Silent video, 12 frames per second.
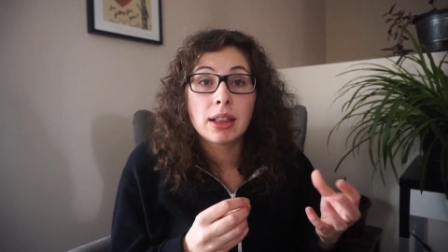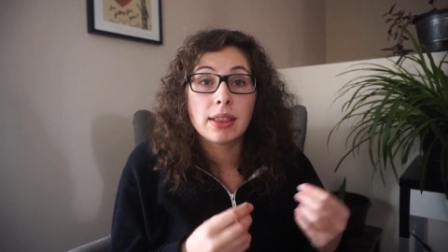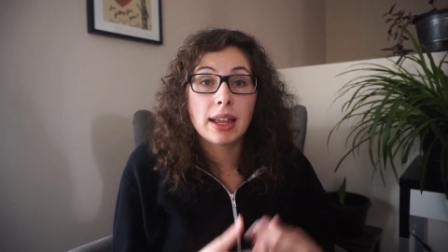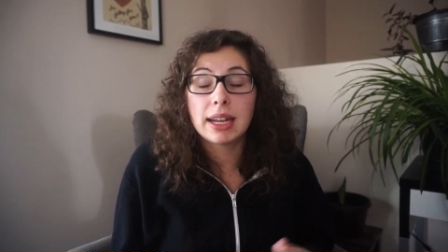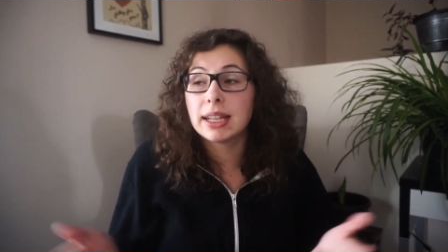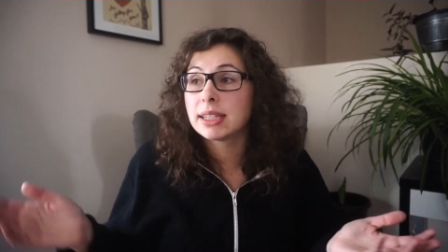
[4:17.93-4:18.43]

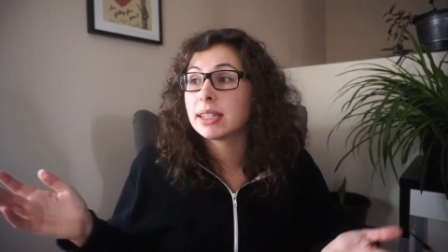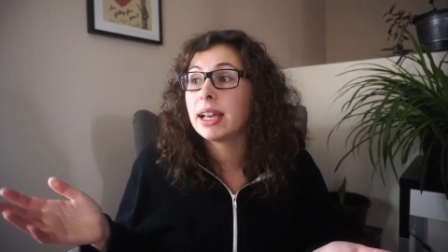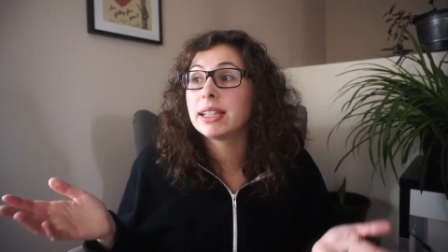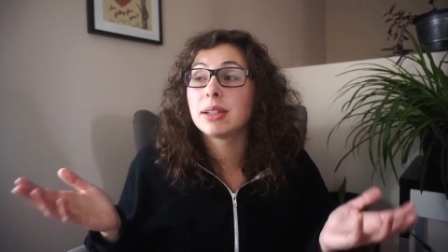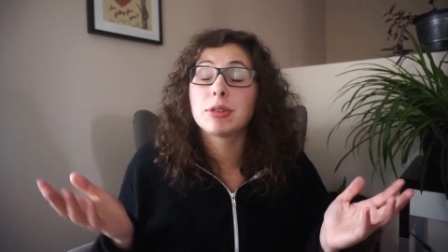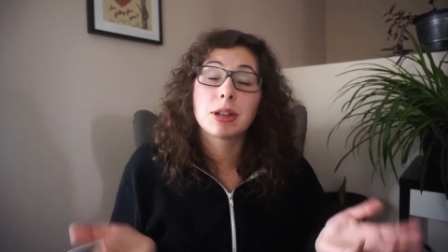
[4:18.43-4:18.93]
letting it
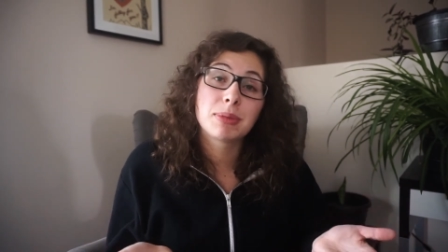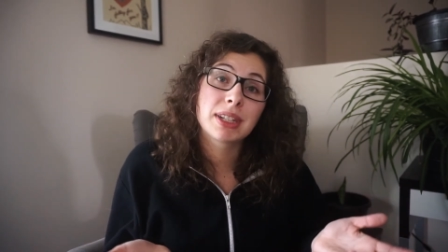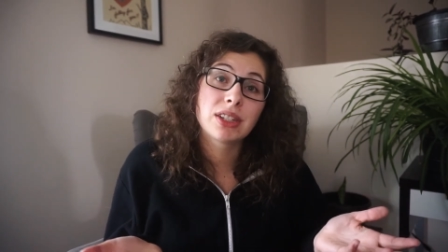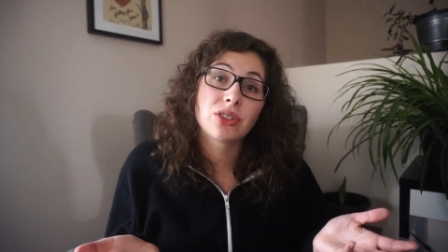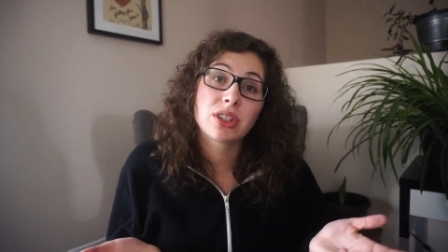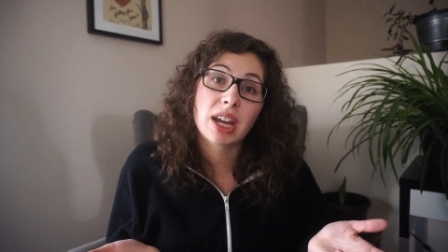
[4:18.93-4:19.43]
slide sometimes
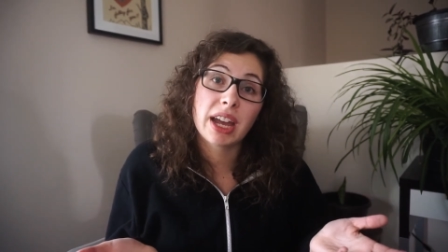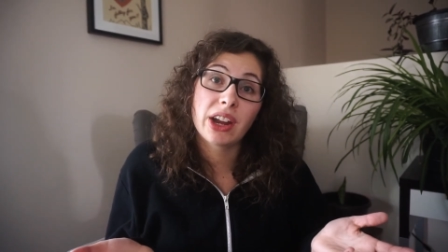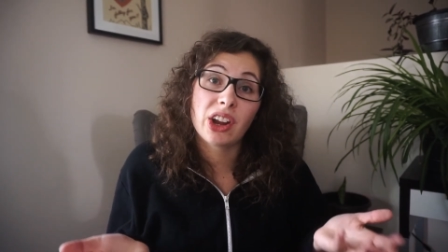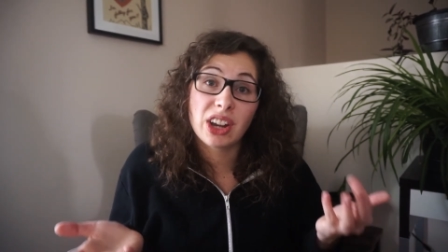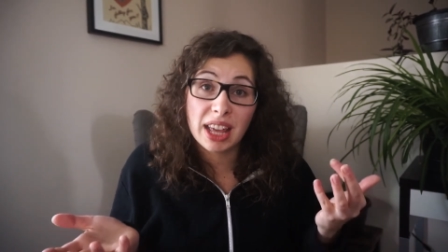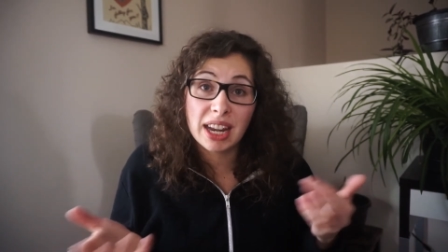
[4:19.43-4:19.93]
because you're
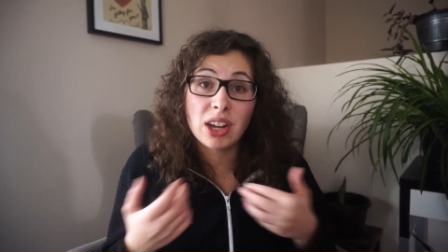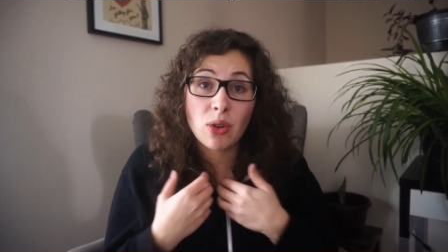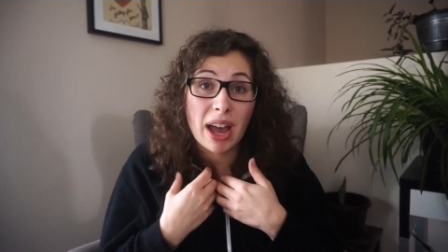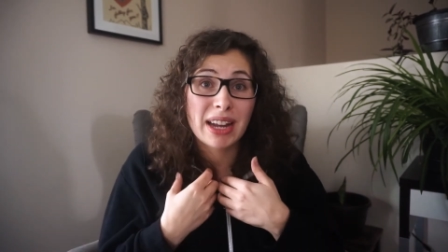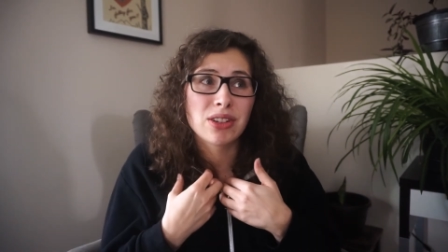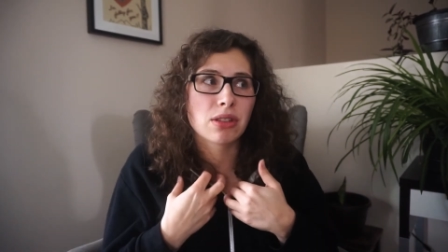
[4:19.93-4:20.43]
tired? And I know
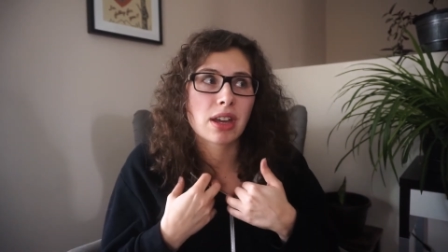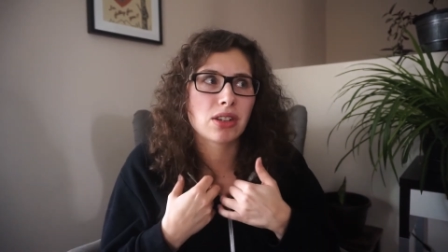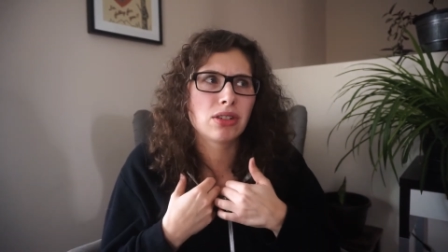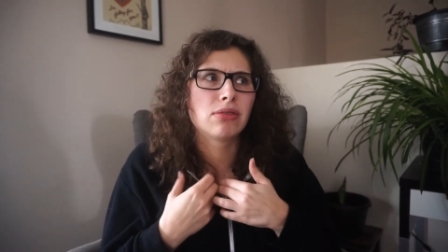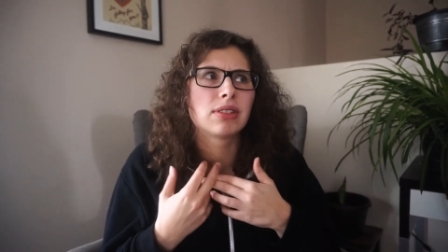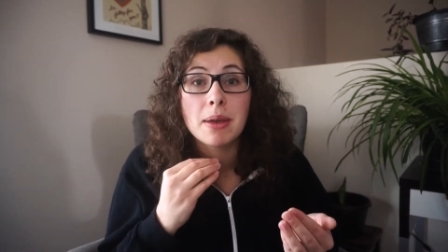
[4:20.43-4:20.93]
I do that
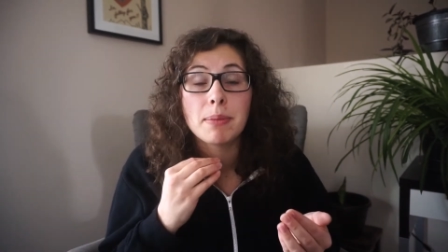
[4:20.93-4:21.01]
too.